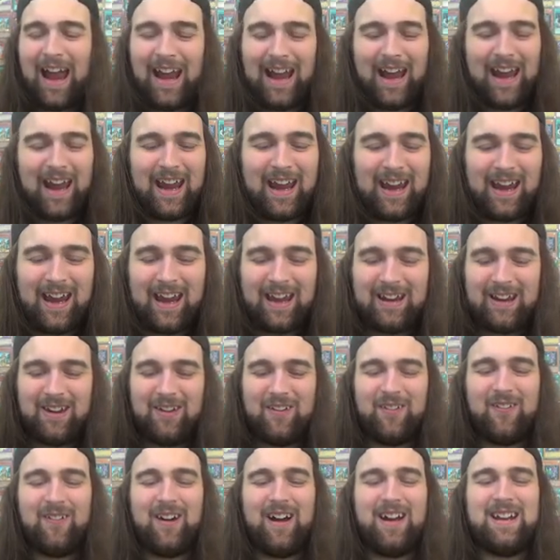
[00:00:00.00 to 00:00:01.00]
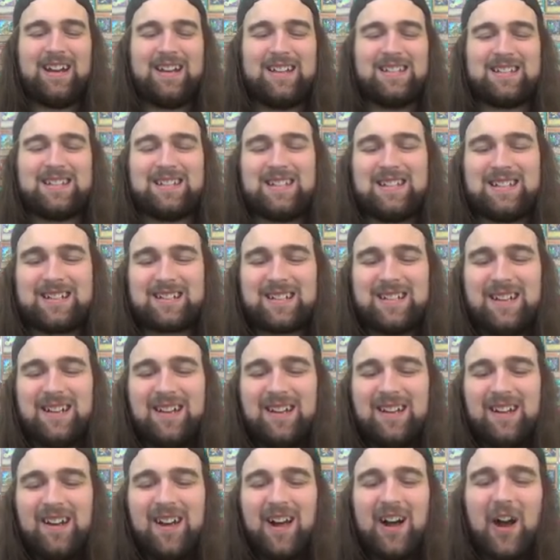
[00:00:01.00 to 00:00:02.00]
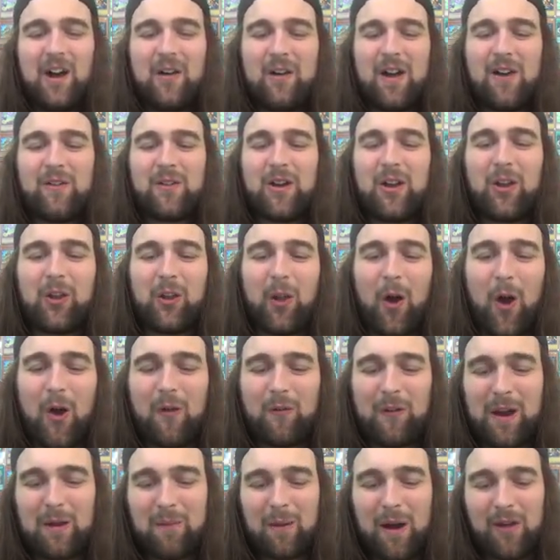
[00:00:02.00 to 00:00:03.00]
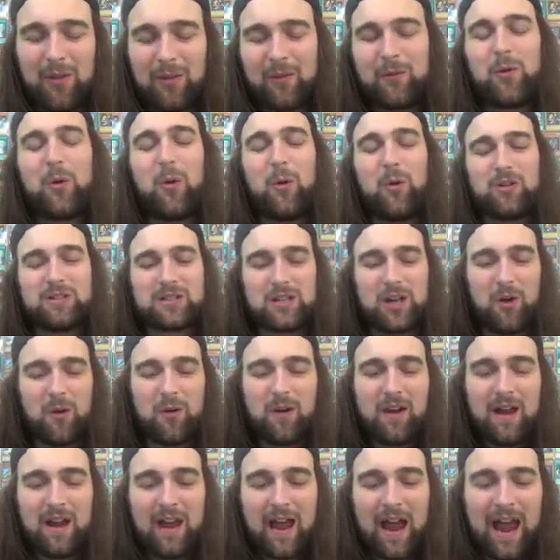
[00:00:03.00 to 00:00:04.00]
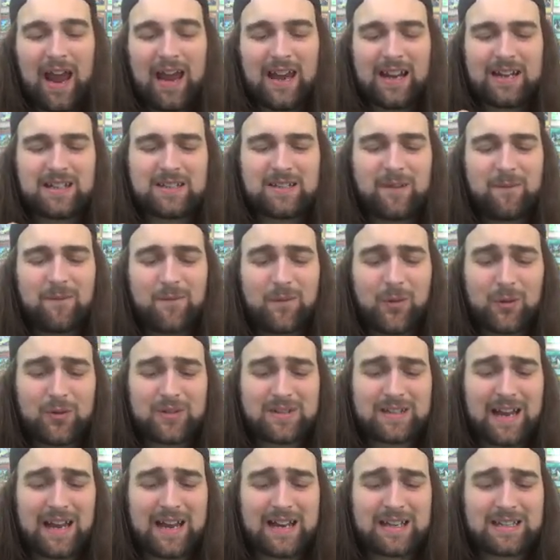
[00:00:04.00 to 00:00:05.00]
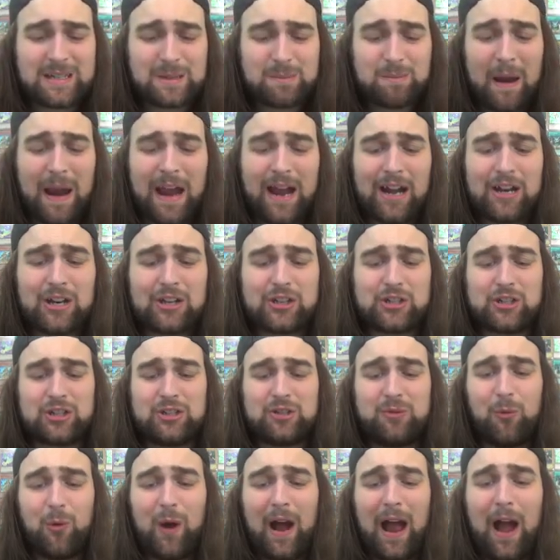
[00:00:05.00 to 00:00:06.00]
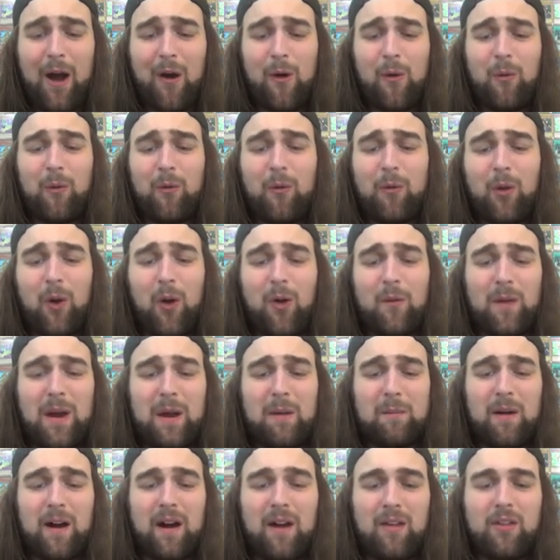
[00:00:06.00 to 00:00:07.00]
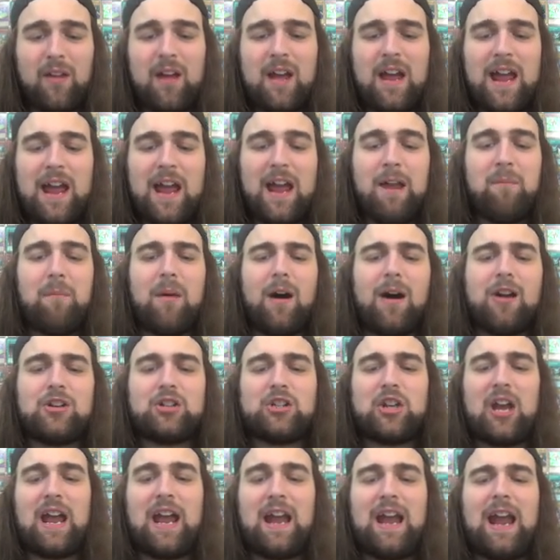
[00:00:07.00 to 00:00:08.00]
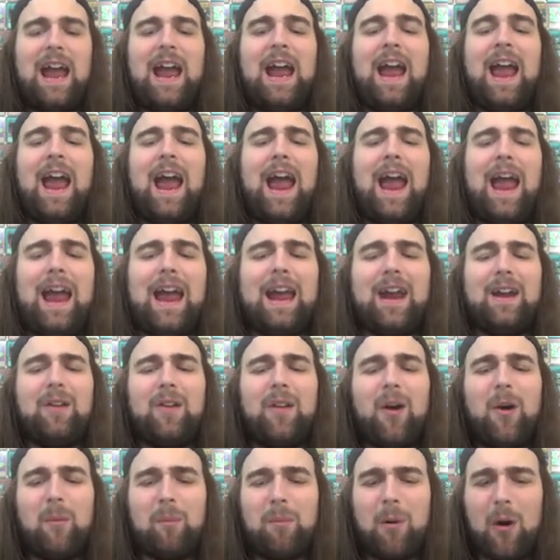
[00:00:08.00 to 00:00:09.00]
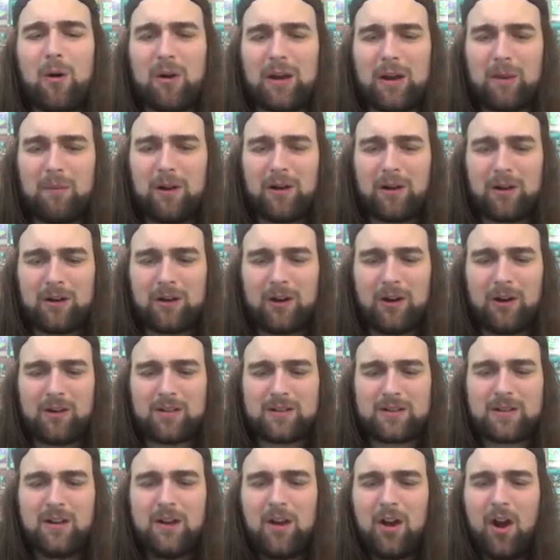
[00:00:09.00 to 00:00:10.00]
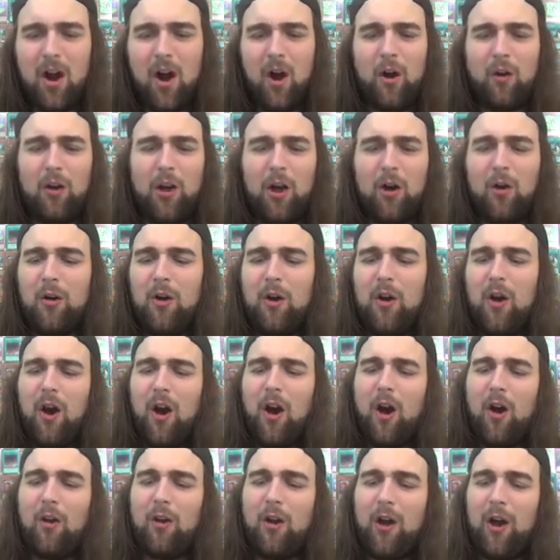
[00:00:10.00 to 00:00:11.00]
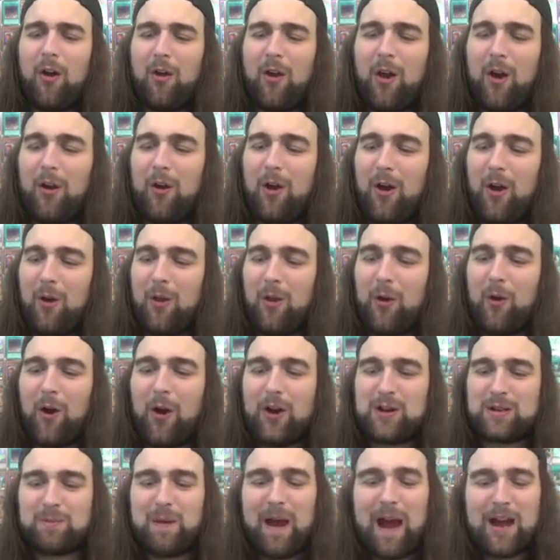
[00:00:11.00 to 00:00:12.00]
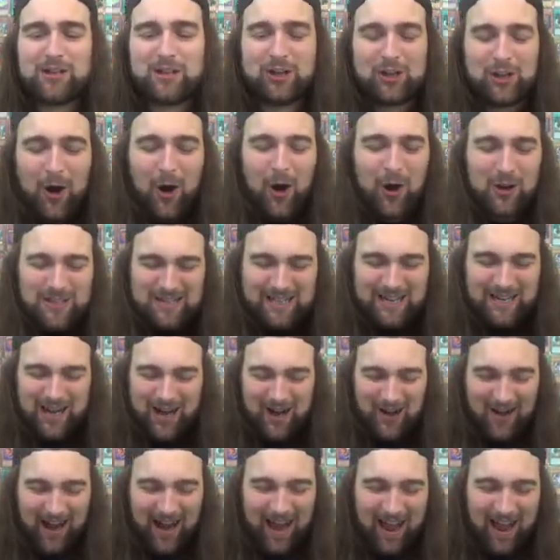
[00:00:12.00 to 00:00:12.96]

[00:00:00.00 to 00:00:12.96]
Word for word: Hey, what is this? We have a larvae moth, of course. Oh, hey, and it's a first ed Spanish. Wow, larvae moth. Hitmonchan. Hey, Oh, Pokemon cards. Oh, no. Oh, no, no, no. There is magic cards in here.